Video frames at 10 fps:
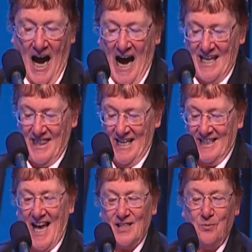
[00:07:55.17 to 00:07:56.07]
I
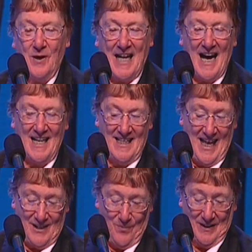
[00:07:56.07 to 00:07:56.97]
think that's what God,
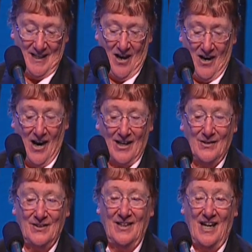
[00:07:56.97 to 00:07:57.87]
that's what our,
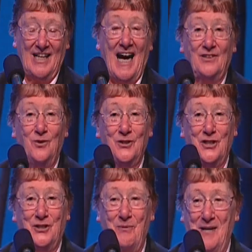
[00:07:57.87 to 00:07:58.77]
our, our God
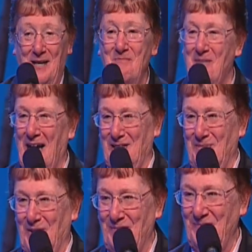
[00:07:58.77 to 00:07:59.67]
calls us to be,
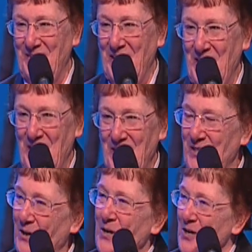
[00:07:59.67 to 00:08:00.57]
possible
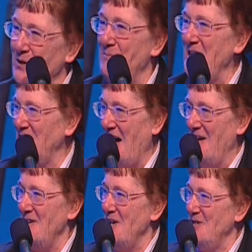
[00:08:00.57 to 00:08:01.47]
you know, to be
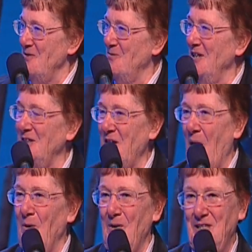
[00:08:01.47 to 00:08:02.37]
alive, to really
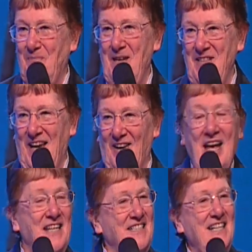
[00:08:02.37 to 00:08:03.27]
always be
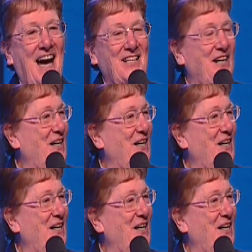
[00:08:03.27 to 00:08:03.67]
there, not